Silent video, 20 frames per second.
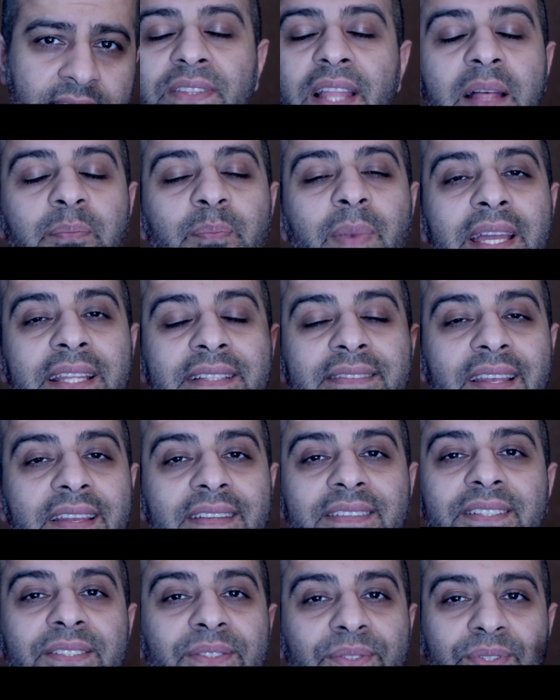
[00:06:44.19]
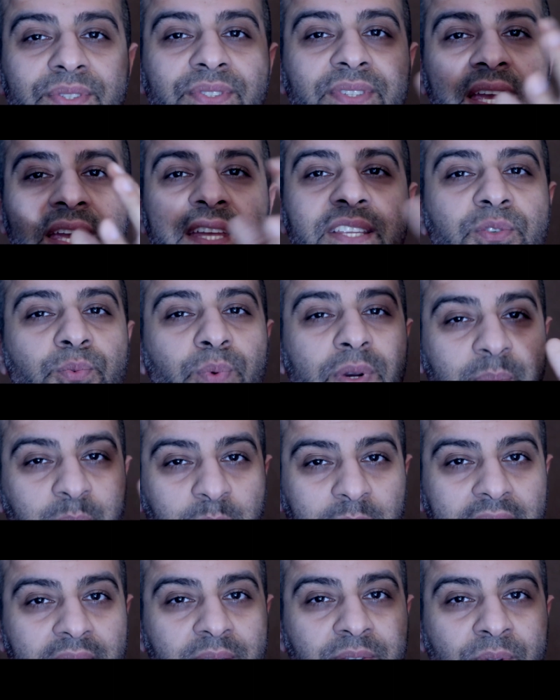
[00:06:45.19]
It's not my intention to change what
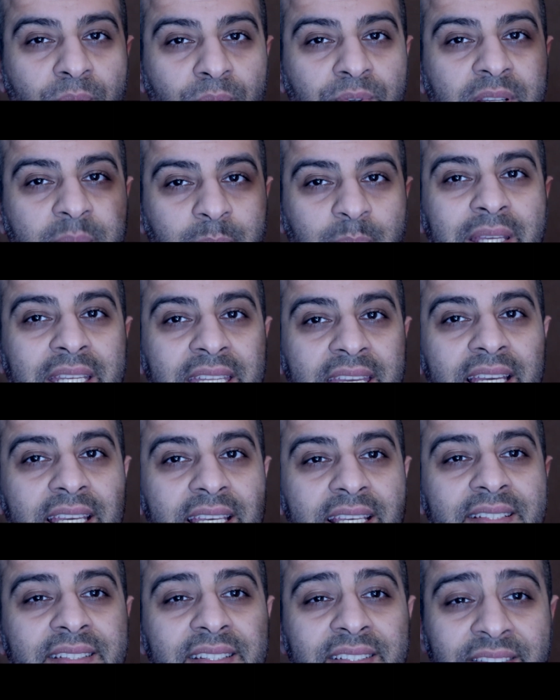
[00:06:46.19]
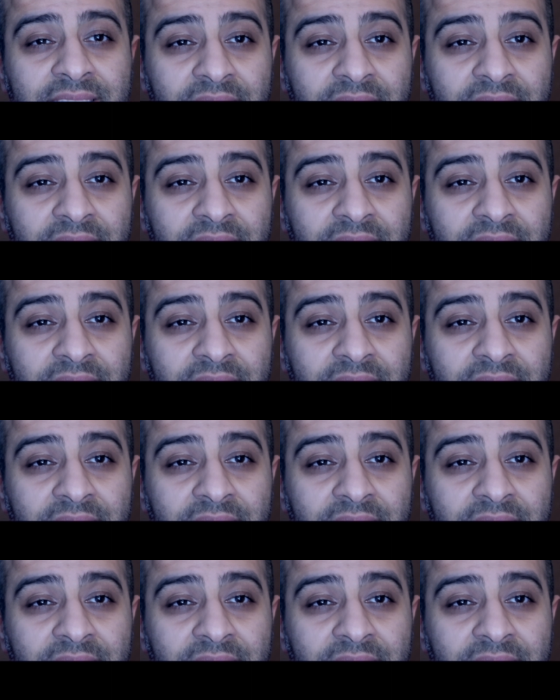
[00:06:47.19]
social media is.